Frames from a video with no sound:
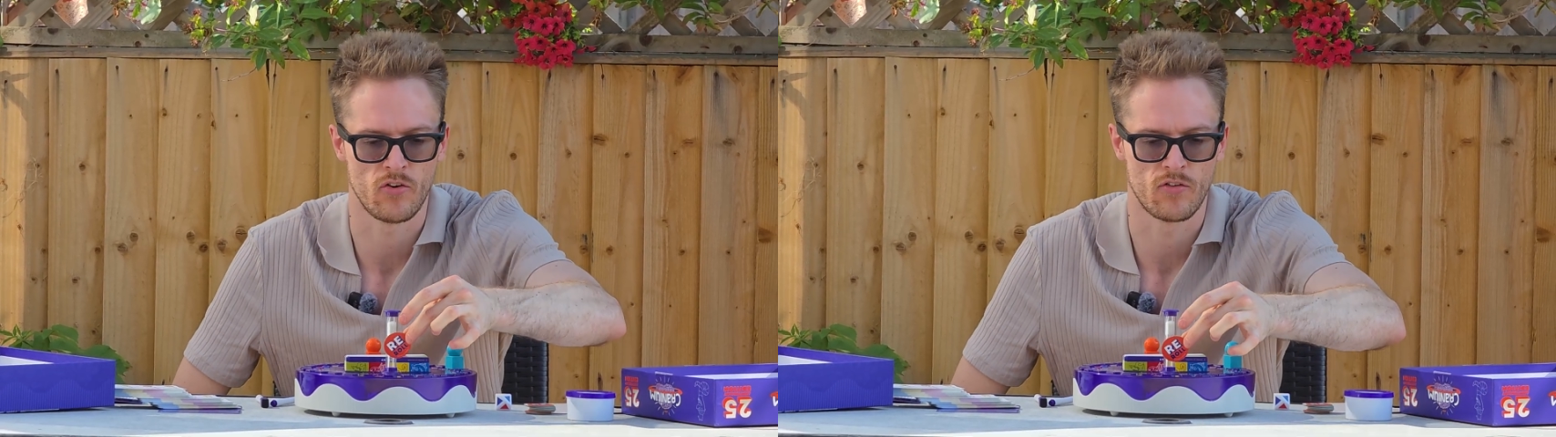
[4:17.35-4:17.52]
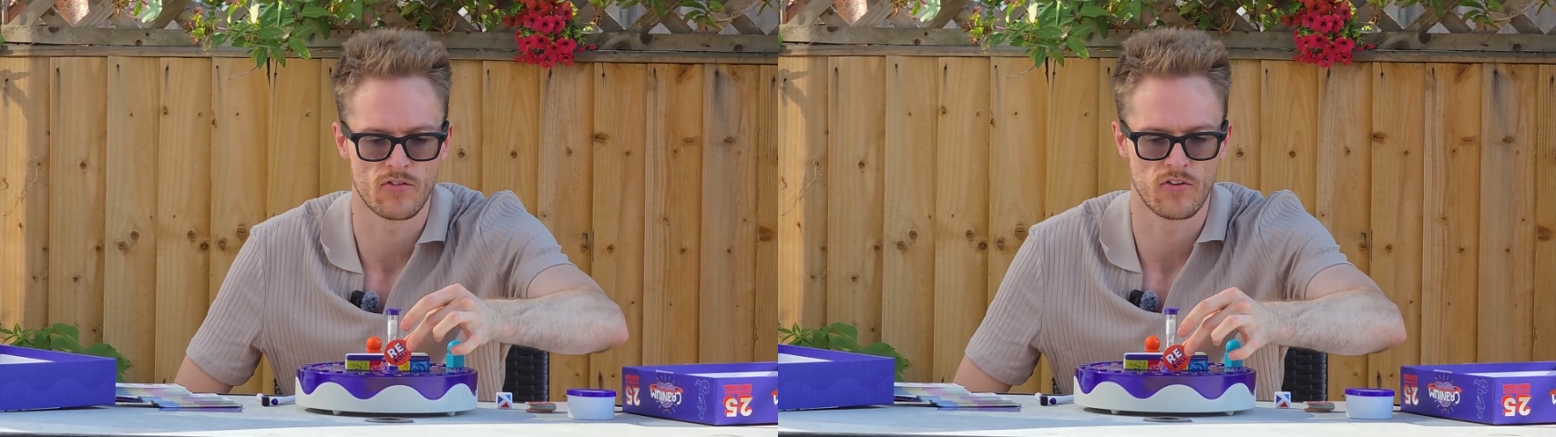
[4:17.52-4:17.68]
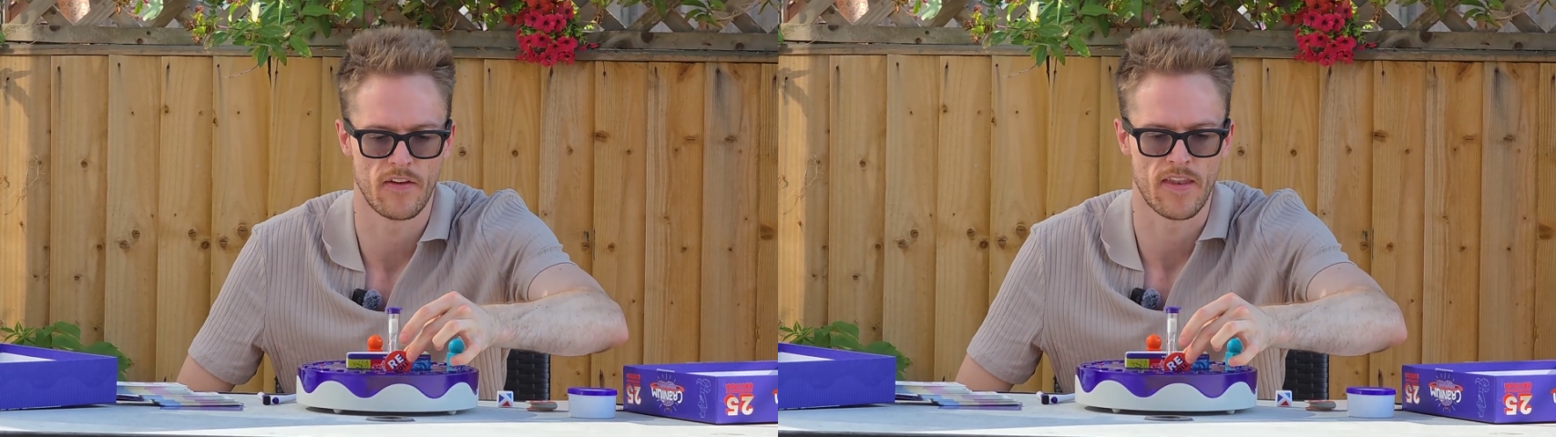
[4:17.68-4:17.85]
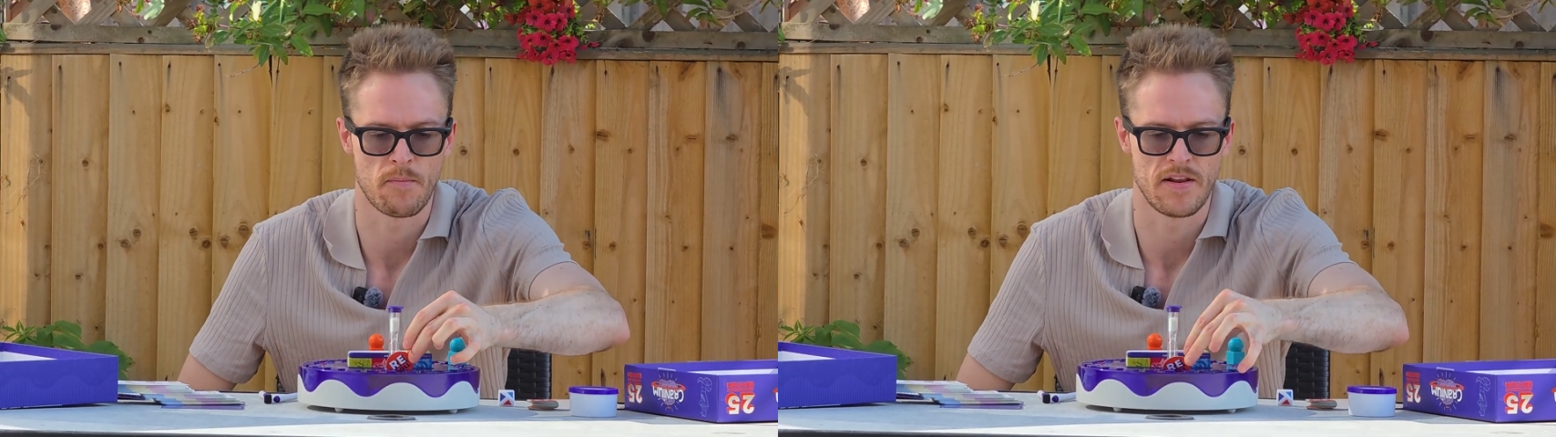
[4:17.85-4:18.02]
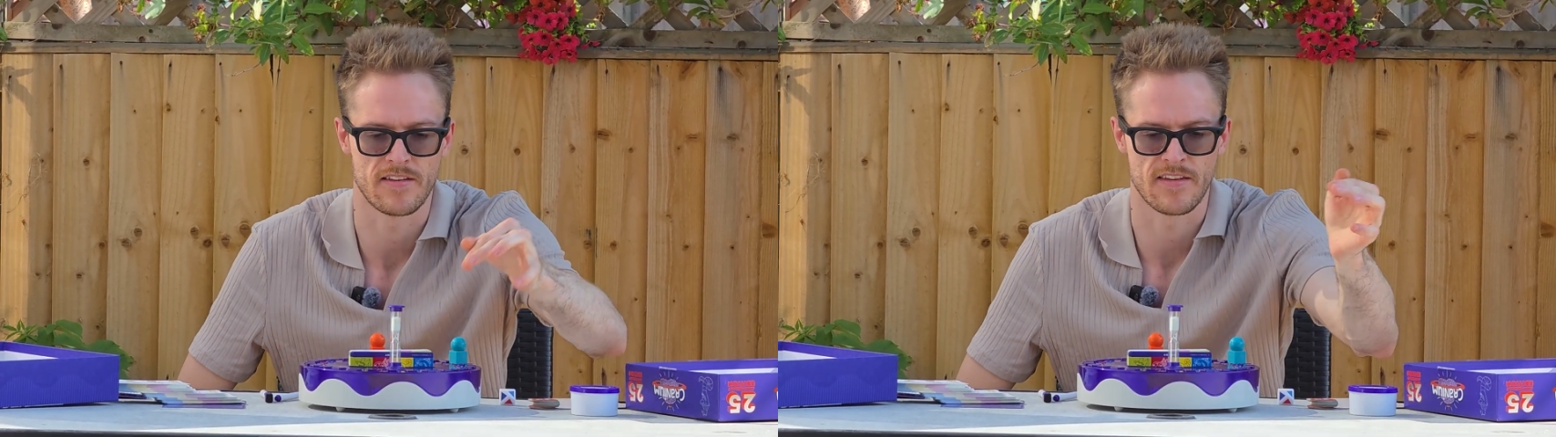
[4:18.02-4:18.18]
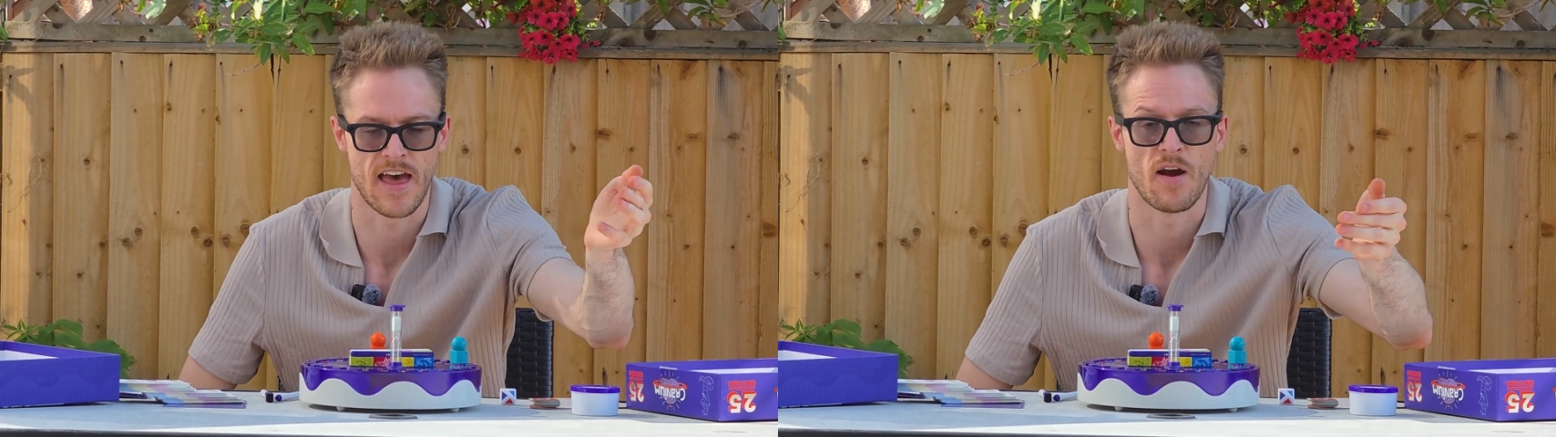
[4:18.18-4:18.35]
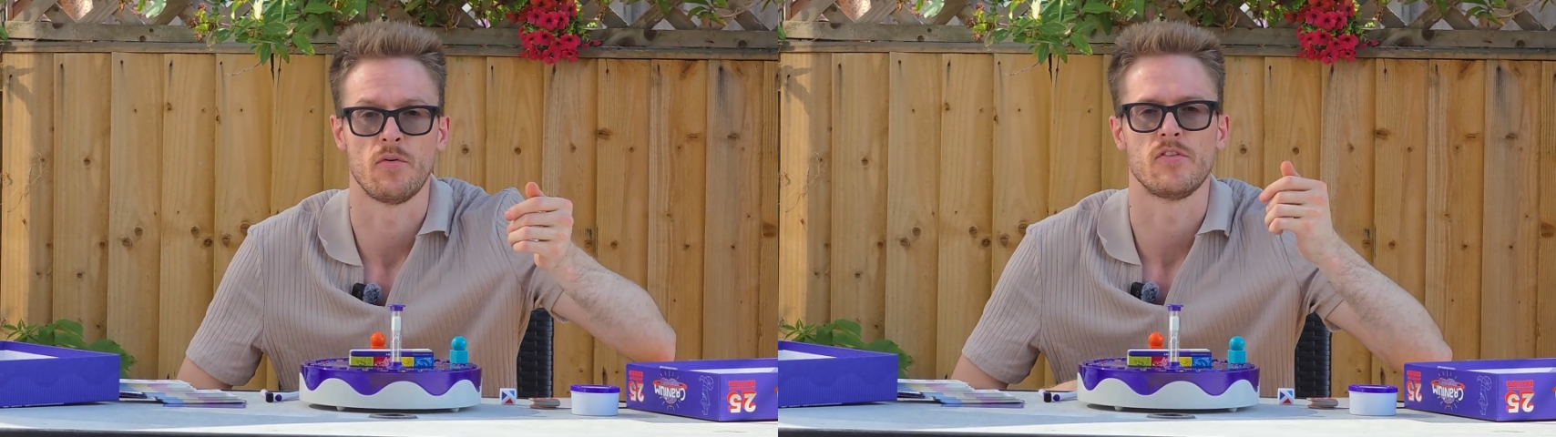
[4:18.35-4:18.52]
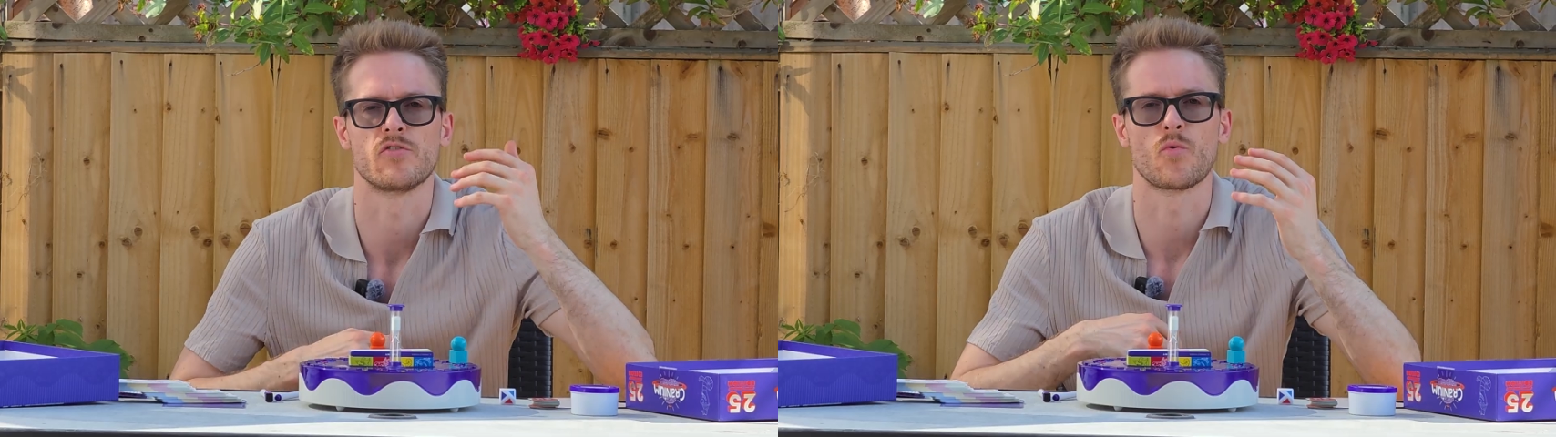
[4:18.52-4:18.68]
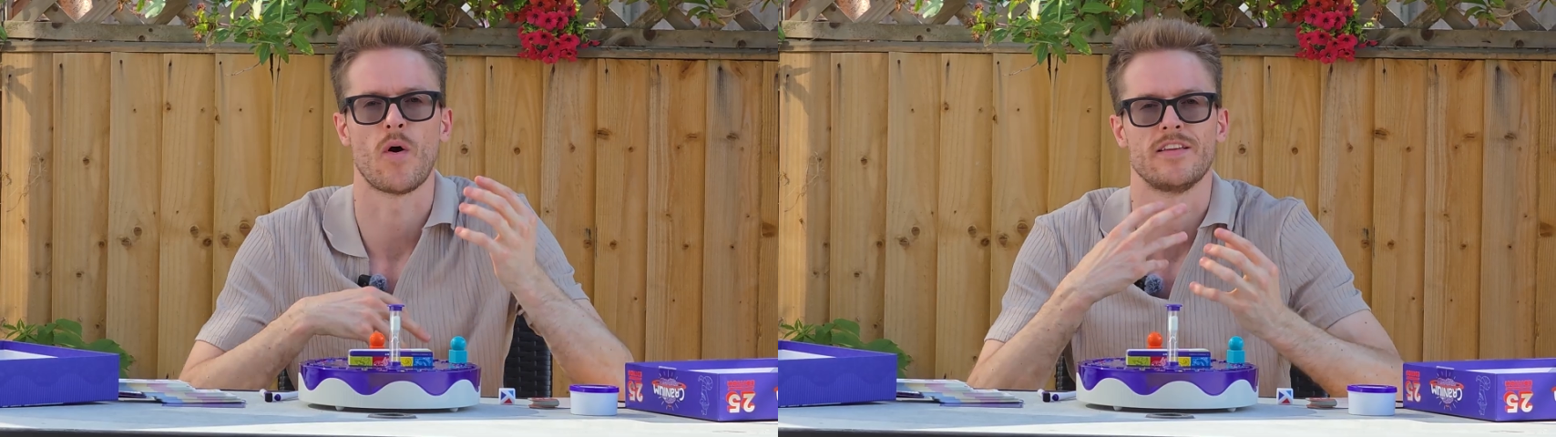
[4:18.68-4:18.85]
you slot them into there, which
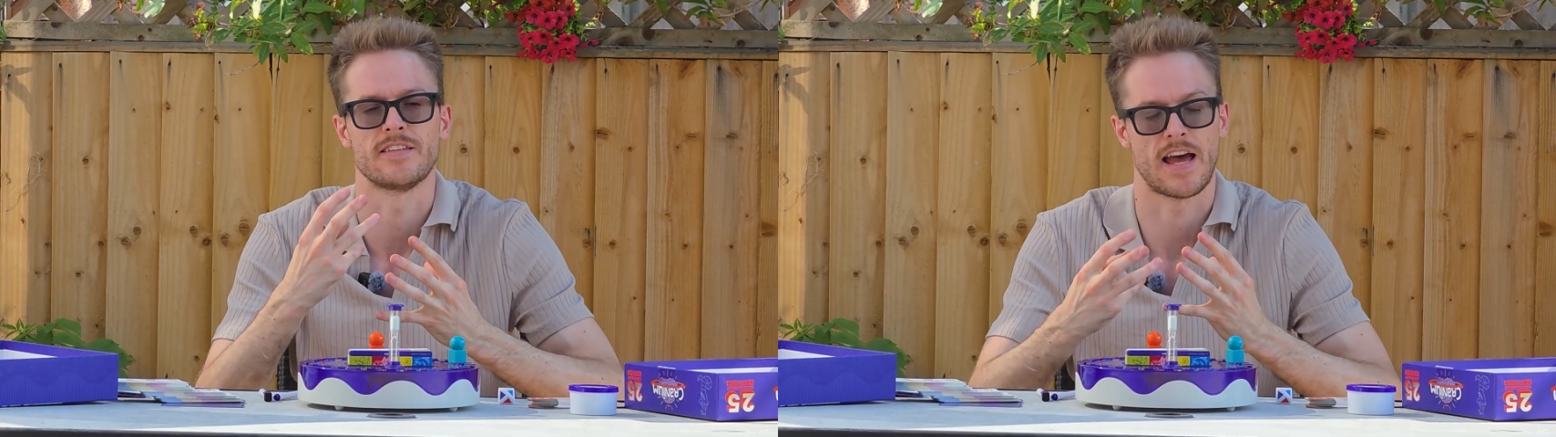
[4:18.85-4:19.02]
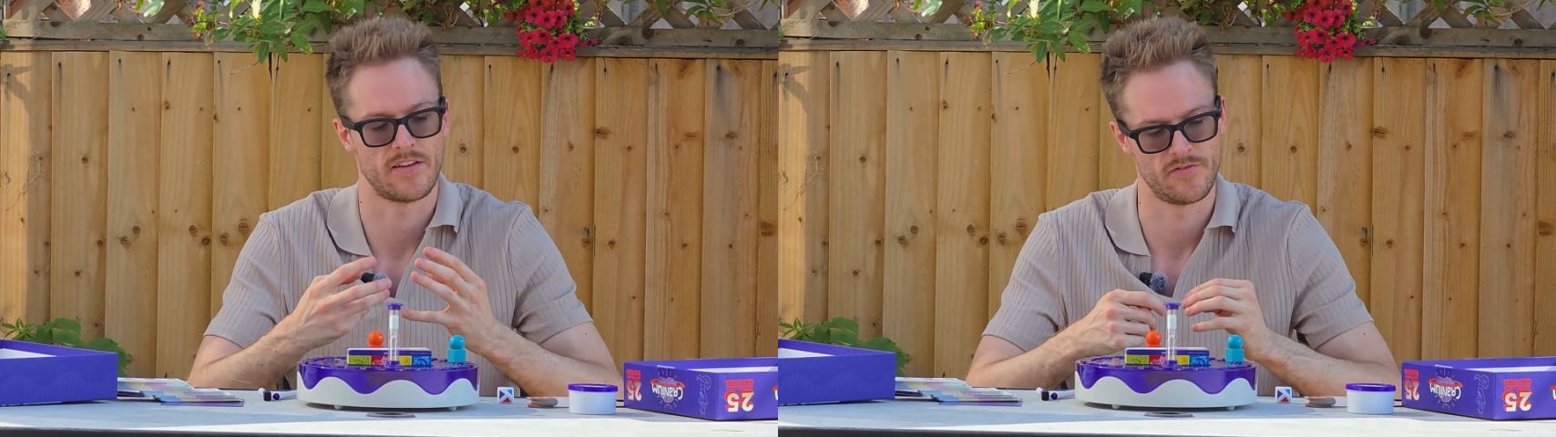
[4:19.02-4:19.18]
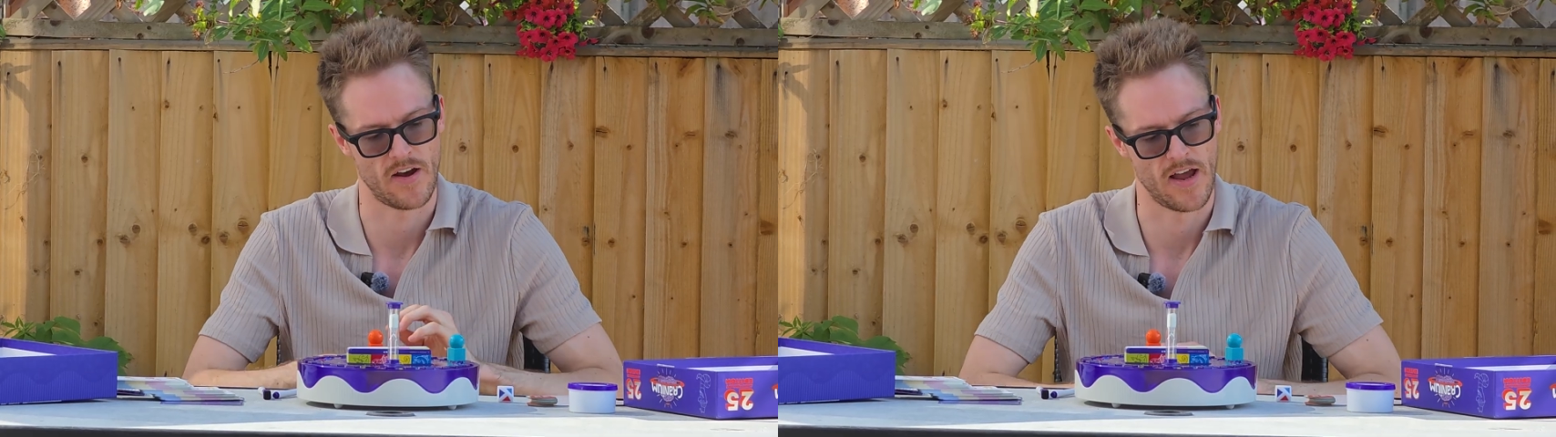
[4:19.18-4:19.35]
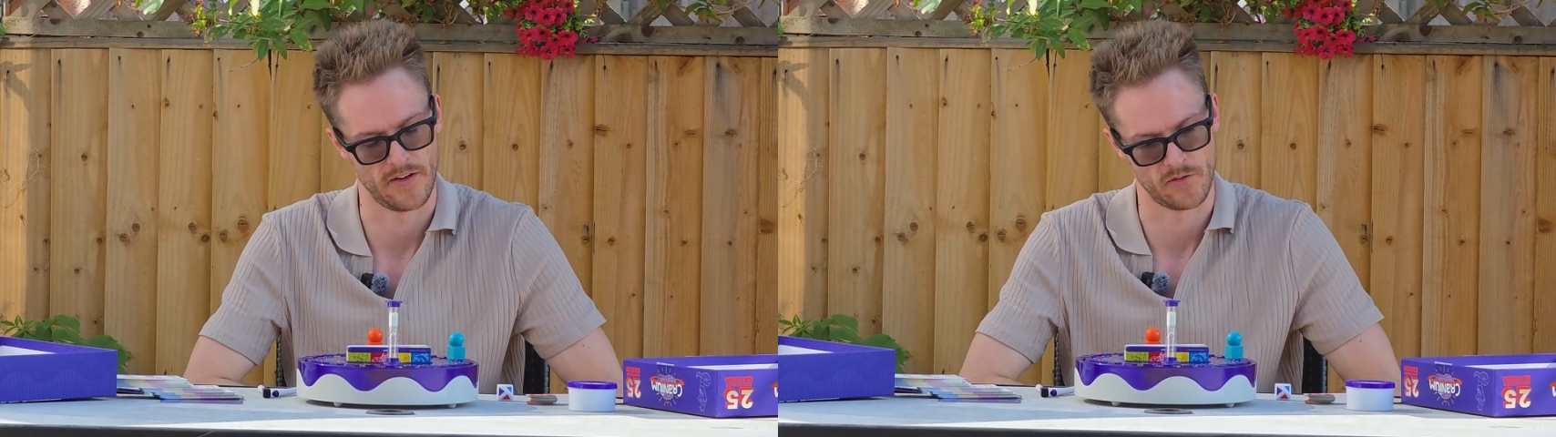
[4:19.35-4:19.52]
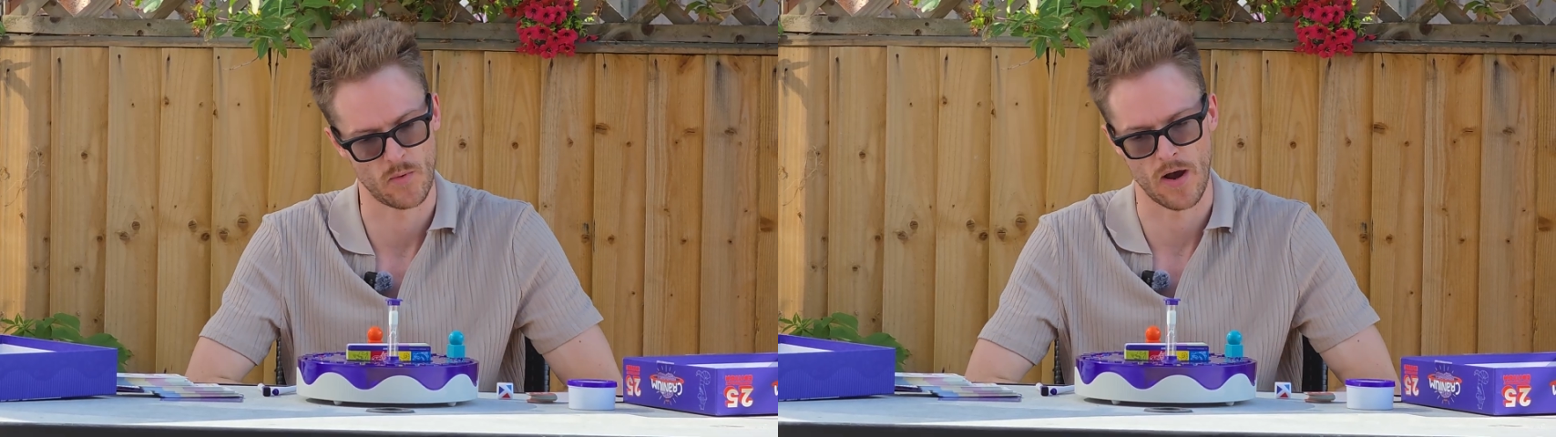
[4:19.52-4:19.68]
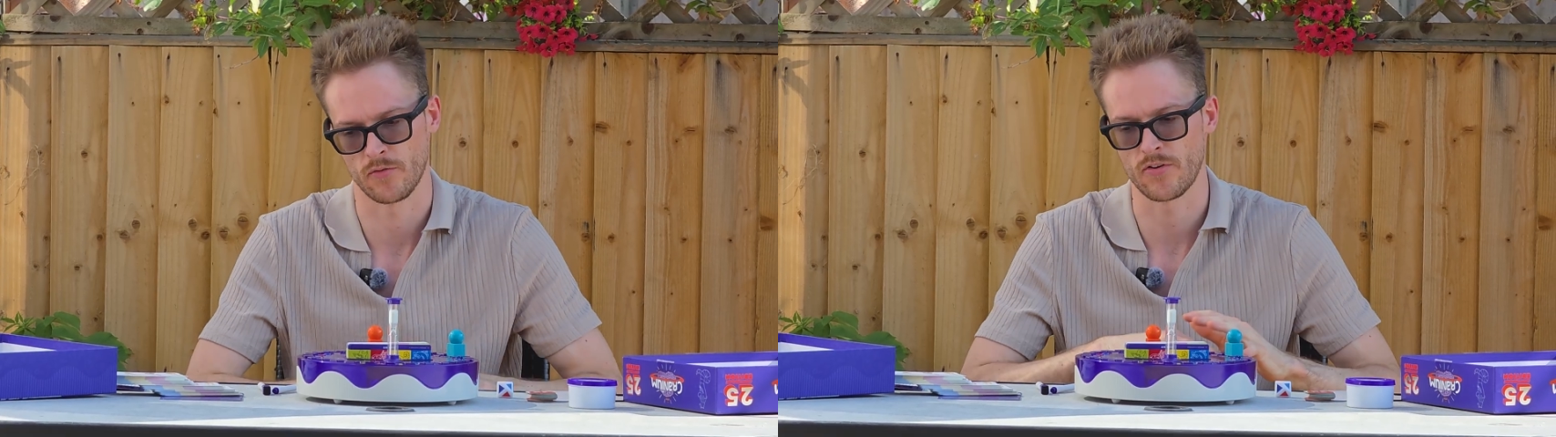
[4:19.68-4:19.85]
is quite satisfying as well.